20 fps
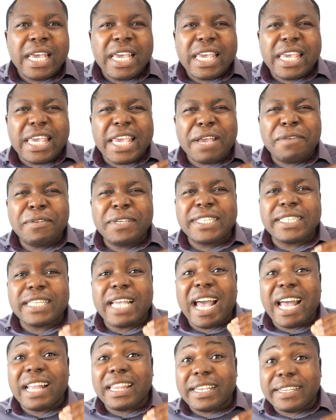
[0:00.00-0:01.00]
Here is
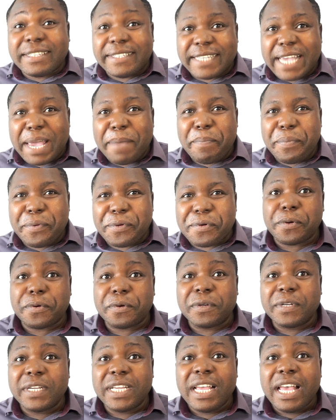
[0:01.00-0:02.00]
an example.
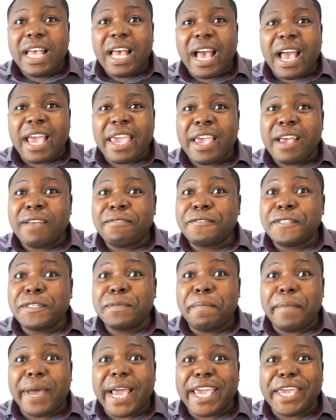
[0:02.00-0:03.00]
I have to
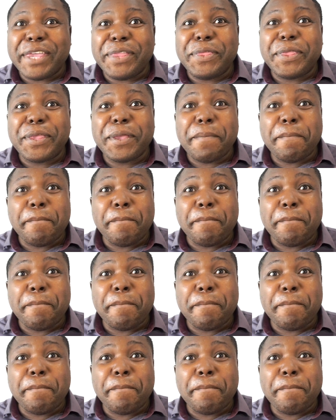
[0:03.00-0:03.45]
mind